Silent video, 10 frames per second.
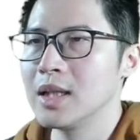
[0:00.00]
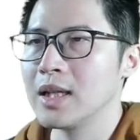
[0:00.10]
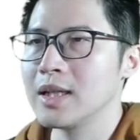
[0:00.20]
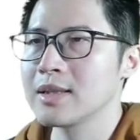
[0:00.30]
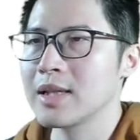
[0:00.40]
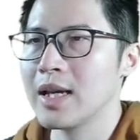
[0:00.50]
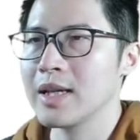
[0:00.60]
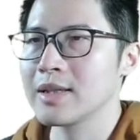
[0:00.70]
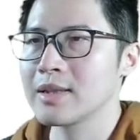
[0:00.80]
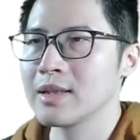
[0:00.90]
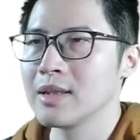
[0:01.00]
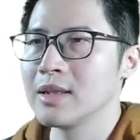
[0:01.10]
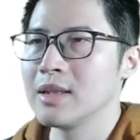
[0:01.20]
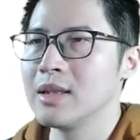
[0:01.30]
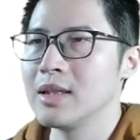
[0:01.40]
And in this case,
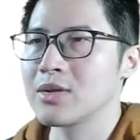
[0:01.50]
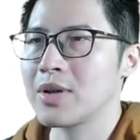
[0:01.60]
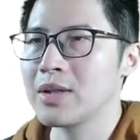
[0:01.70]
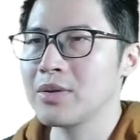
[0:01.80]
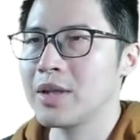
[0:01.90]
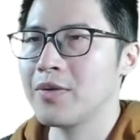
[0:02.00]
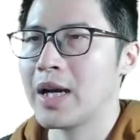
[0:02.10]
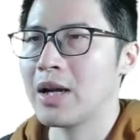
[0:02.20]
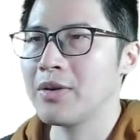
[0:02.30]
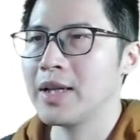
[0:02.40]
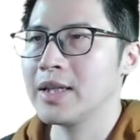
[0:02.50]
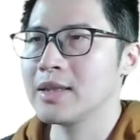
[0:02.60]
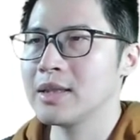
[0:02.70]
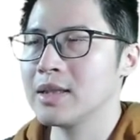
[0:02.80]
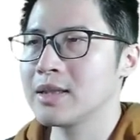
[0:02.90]
it's trying to
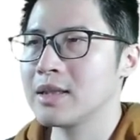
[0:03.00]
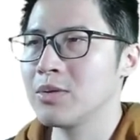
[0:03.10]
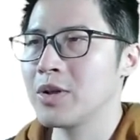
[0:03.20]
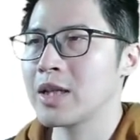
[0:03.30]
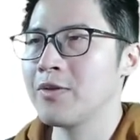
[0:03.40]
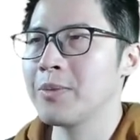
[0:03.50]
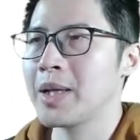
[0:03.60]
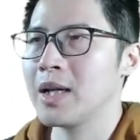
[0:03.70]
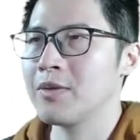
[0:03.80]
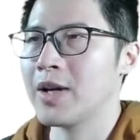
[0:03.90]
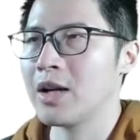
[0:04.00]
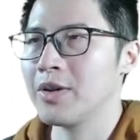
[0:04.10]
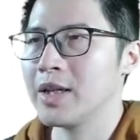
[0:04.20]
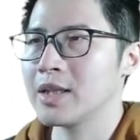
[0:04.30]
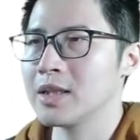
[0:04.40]
evaluate, it will give me an
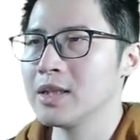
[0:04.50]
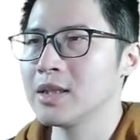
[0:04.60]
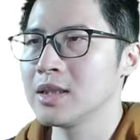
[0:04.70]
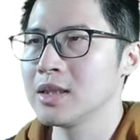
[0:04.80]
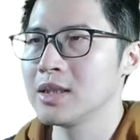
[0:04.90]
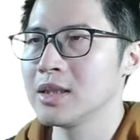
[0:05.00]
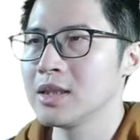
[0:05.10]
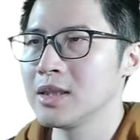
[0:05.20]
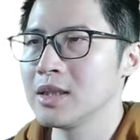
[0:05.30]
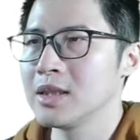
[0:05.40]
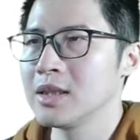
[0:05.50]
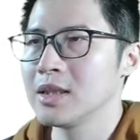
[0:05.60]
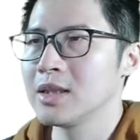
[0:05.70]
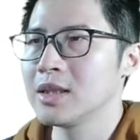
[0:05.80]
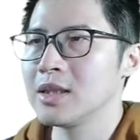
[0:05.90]
evaluator
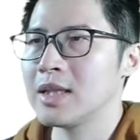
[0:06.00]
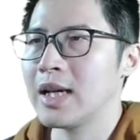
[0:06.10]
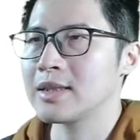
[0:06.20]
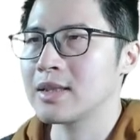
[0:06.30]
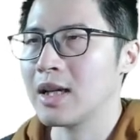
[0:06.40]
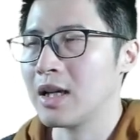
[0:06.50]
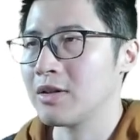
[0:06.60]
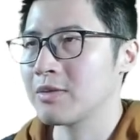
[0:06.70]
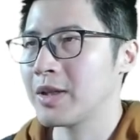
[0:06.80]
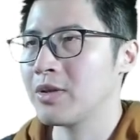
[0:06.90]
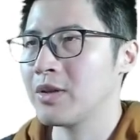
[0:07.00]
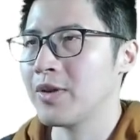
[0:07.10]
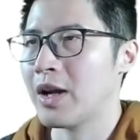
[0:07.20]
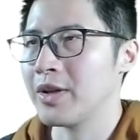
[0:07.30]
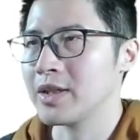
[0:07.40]
that allows me to
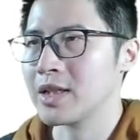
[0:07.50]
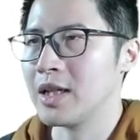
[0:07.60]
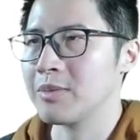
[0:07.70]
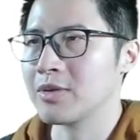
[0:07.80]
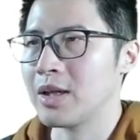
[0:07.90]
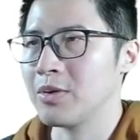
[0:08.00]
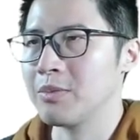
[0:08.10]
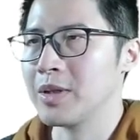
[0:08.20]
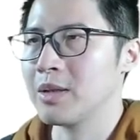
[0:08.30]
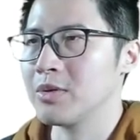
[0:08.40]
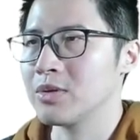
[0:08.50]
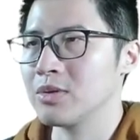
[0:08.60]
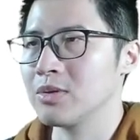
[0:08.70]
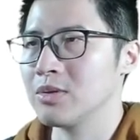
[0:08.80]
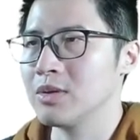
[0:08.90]
evaluate Tom. So I will be able to
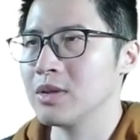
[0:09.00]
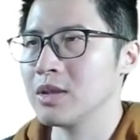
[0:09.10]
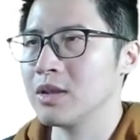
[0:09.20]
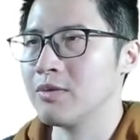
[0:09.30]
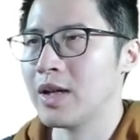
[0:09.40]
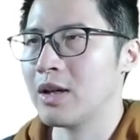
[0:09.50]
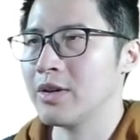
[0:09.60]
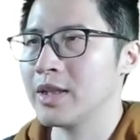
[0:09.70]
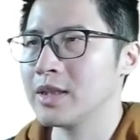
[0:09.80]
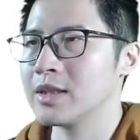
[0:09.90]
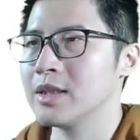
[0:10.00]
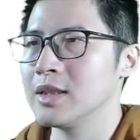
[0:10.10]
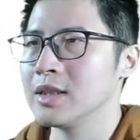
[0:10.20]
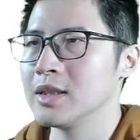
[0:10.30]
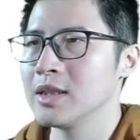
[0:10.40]
do
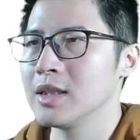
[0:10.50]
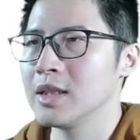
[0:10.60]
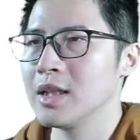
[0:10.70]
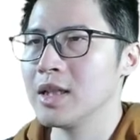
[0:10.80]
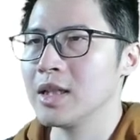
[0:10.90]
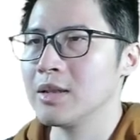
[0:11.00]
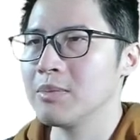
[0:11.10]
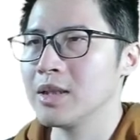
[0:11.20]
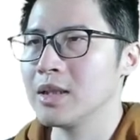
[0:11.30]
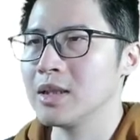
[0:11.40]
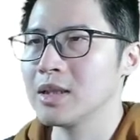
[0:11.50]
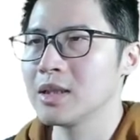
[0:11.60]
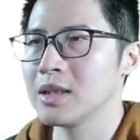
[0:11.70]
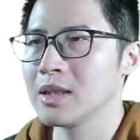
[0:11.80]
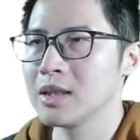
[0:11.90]
evaluator A, B.
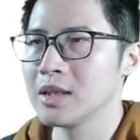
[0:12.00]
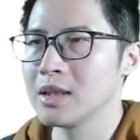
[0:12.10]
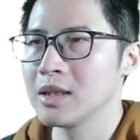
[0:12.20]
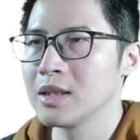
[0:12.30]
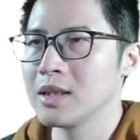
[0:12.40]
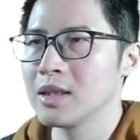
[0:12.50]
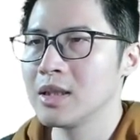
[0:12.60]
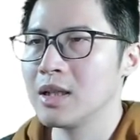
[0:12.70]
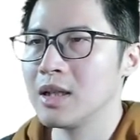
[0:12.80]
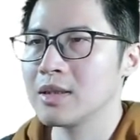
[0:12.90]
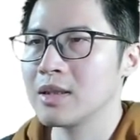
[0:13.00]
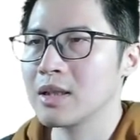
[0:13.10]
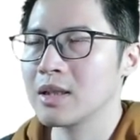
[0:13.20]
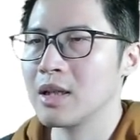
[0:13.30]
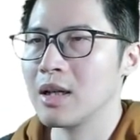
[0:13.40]
I
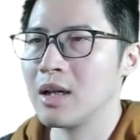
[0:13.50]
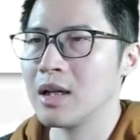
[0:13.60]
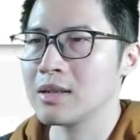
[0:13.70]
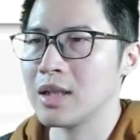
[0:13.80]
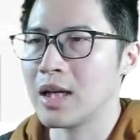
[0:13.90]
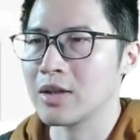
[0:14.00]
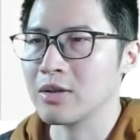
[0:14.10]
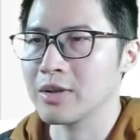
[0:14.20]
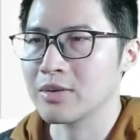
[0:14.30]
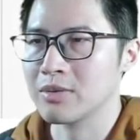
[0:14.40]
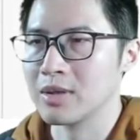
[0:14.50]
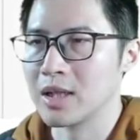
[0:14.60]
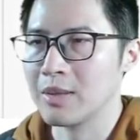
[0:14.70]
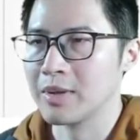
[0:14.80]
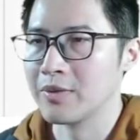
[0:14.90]
think there are other arguments to
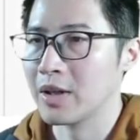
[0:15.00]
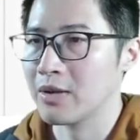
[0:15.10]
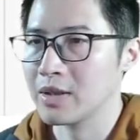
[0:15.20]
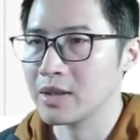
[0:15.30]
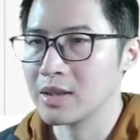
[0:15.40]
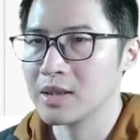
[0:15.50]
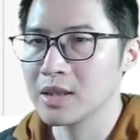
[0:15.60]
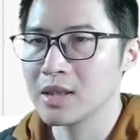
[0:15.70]
Tom evaluator.